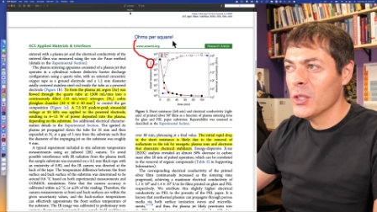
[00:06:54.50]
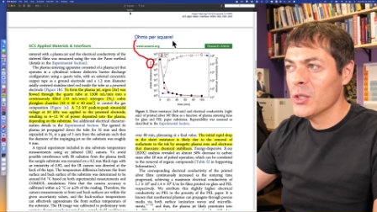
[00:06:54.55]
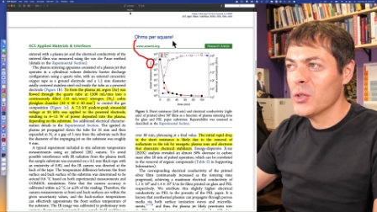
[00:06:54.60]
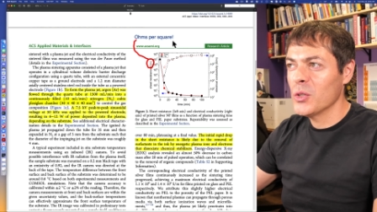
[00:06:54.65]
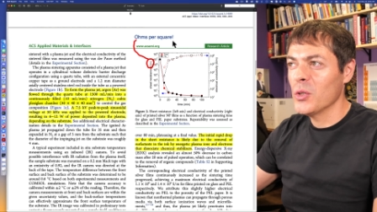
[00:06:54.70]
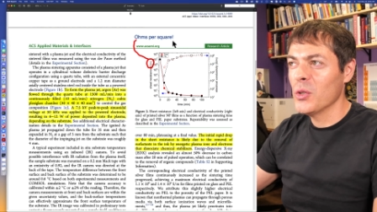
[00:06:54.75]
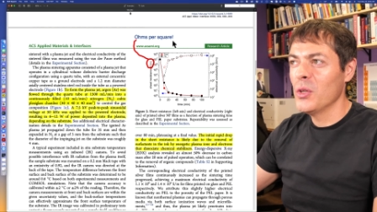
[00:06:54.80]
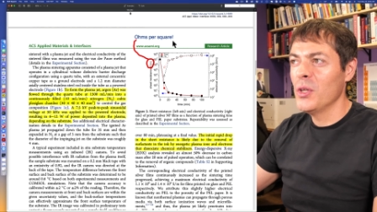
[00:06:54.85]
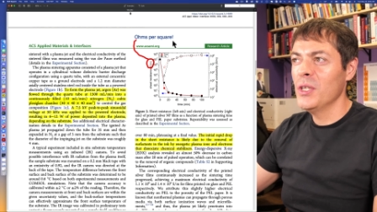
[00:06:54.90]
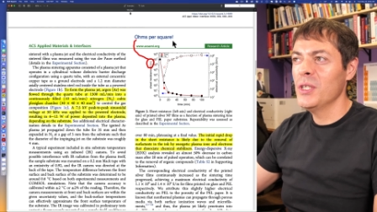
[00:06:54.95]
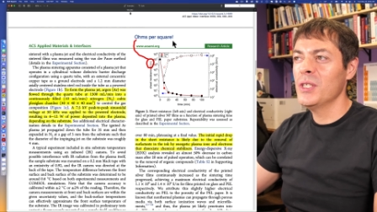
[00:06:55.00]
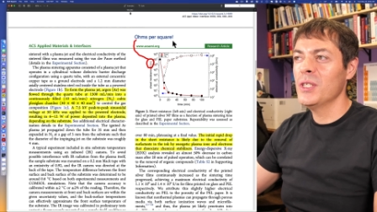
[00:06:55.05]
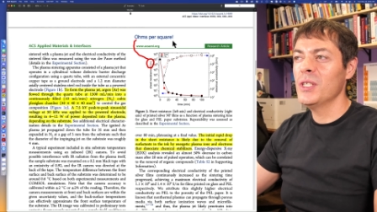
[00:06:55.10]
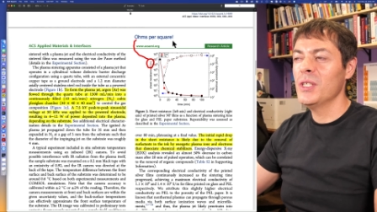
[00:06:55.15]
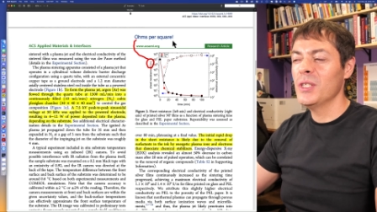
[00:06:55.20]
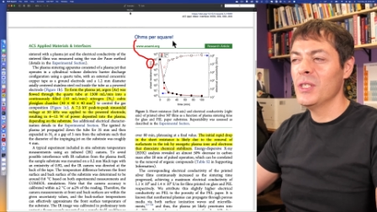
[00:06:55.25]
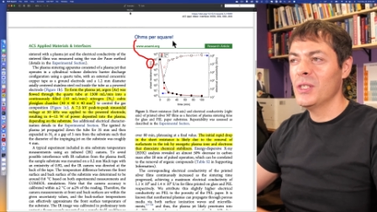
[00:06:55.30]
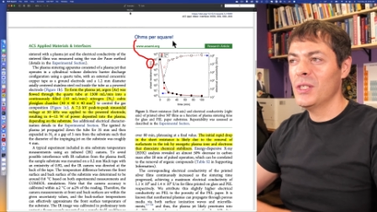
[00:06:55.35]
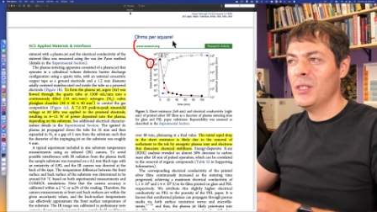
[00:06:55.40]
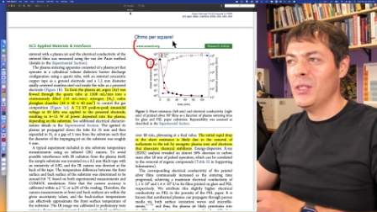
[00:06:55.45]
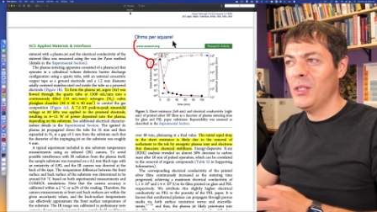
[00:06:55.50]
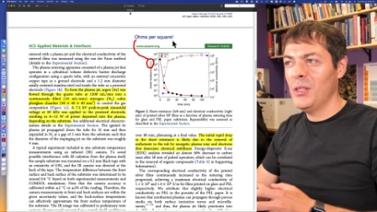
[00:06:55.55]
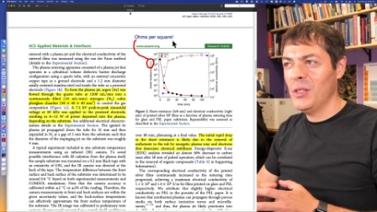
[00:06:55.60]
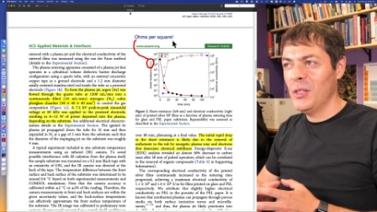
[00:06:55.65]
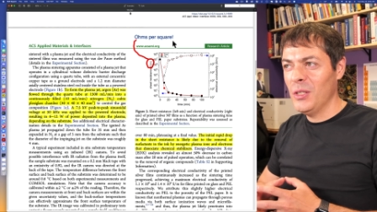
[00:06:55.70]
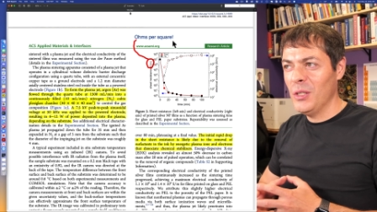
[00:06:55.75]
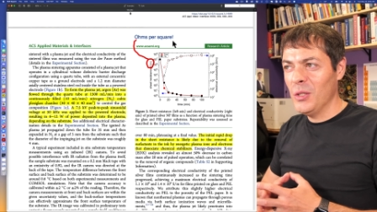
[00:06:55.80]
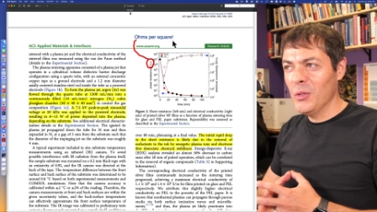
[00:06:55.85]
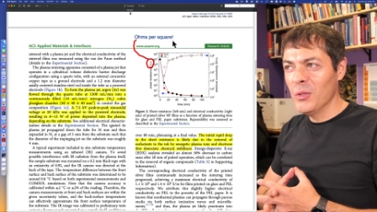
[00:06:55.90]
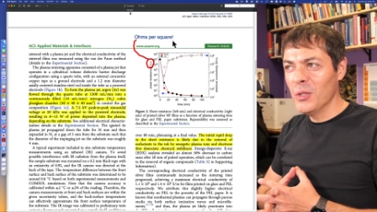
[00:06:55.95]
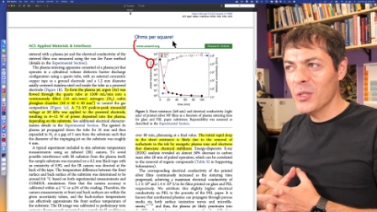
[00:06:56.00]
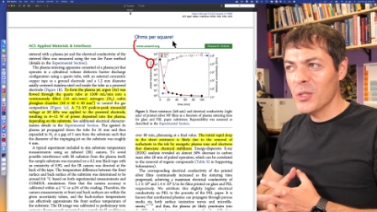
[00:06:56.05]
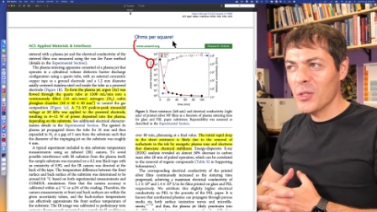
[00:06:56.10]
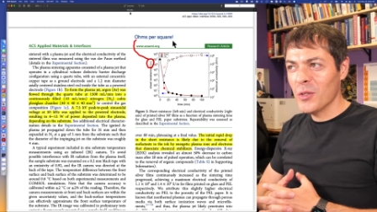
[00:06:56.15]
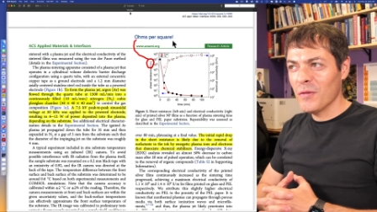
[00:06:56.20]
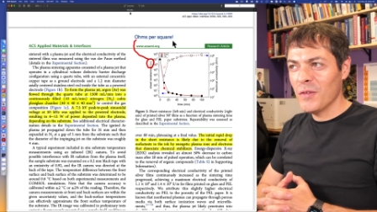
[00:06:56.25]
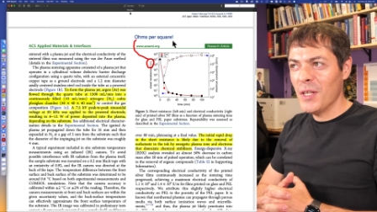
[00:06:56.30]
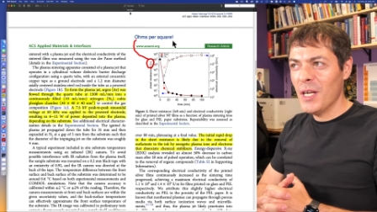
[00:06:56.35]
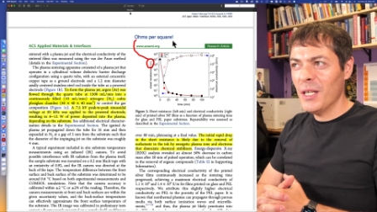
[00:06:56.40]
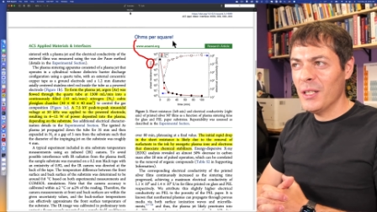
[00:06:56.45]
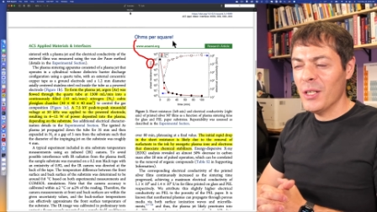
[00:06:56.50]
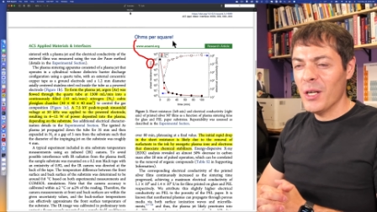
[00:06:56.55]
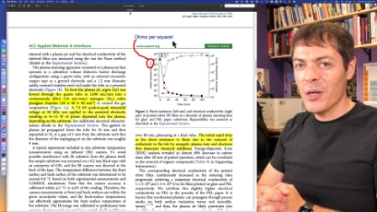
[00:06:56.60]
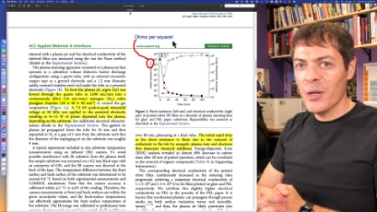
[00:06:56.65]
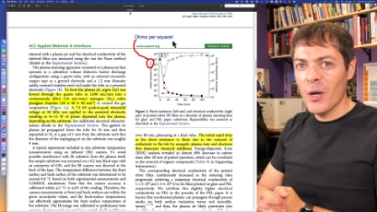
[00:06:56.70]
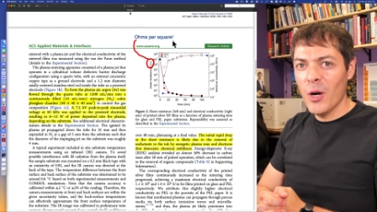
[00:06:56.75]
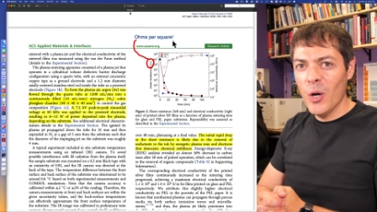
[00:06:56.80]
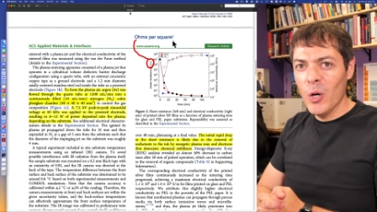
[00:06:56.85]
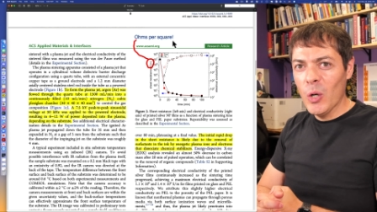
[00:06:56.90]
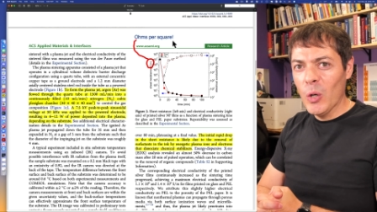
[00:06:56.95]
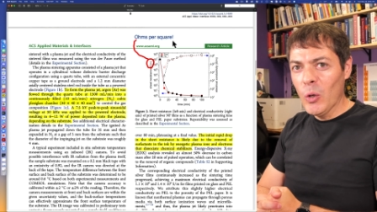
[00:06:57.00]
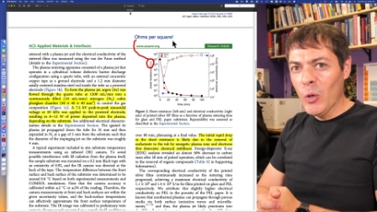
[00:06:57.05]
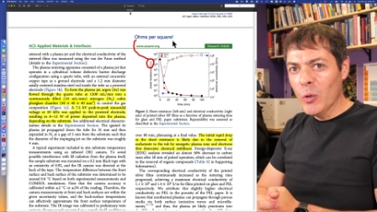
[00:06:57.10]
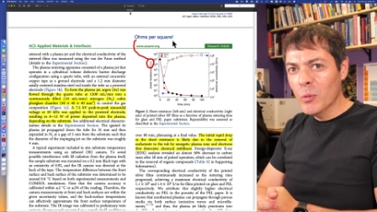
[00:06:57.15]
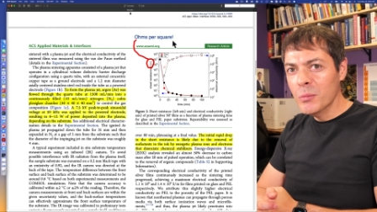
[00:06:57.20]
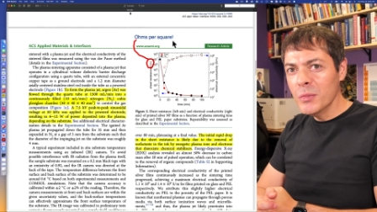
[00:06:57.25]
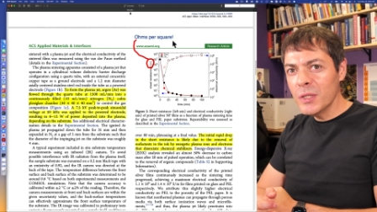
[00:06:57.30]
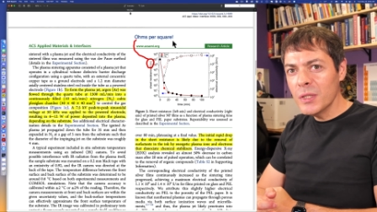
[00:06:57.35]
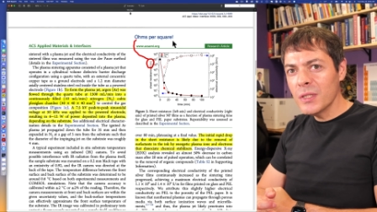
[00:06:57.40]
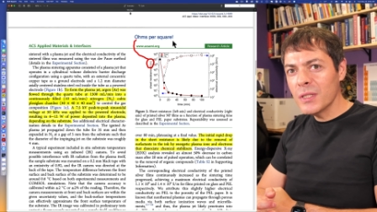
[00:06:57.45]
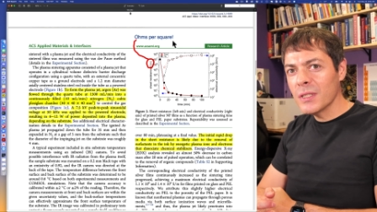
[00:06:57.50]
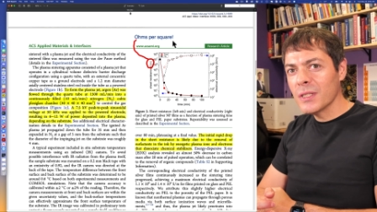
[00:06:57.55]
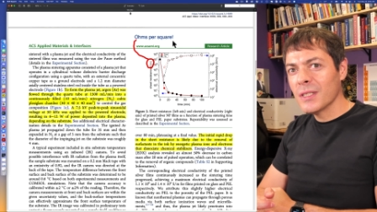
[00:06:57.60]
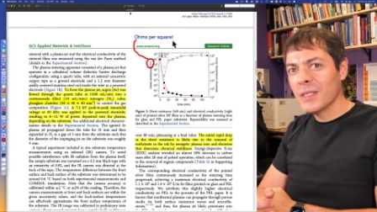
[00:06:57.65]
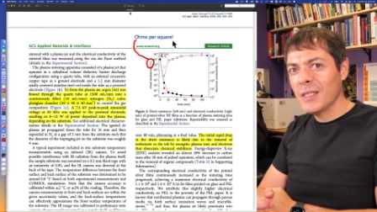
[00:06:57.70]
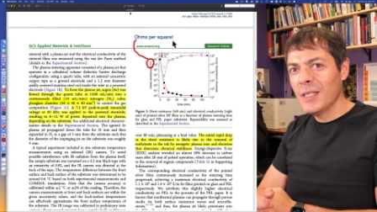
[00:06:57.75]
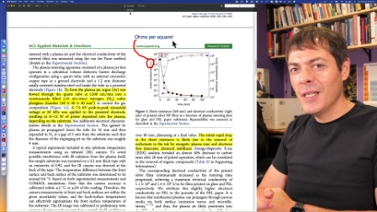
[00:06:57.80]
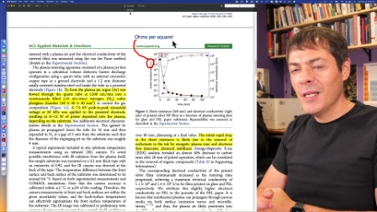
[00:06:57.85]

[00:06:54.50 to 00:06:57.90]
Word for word: So this is, the units of that are ohms,